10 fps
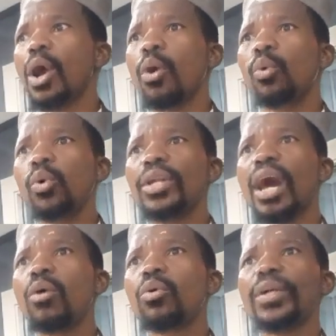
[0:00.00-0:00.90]
who
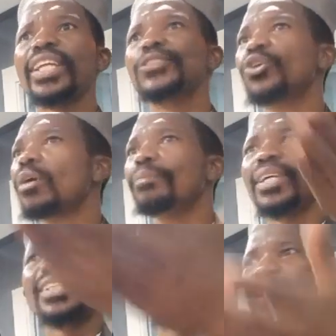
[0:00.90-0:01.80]
now got a job
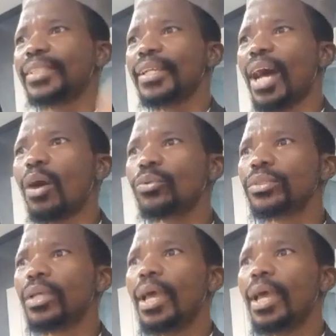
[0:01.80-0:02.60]
at a certain house,